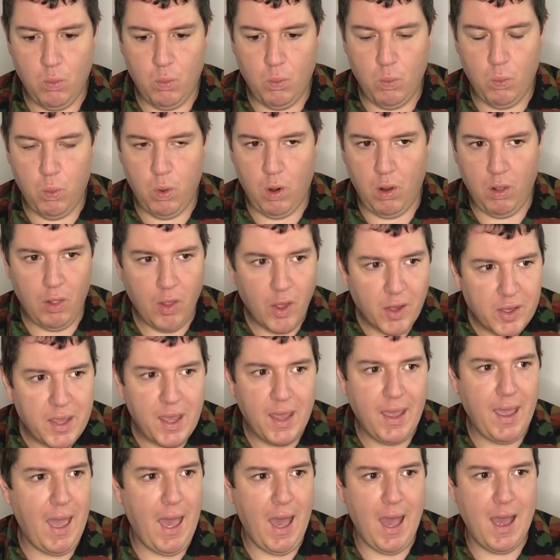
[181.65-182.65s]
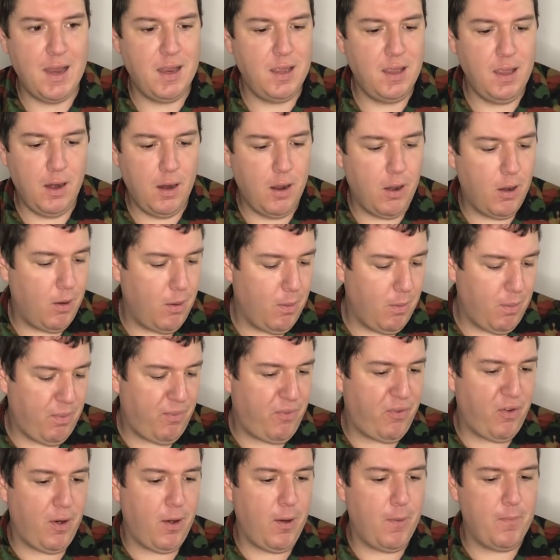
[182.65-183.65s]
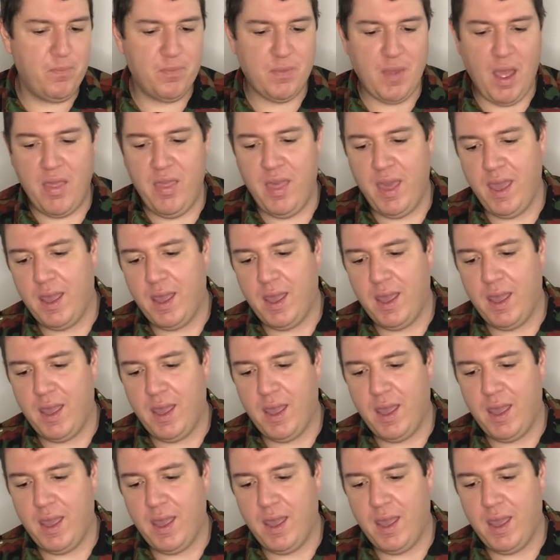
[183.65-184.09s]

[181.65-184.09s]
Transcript: we're looking at, you know, for, I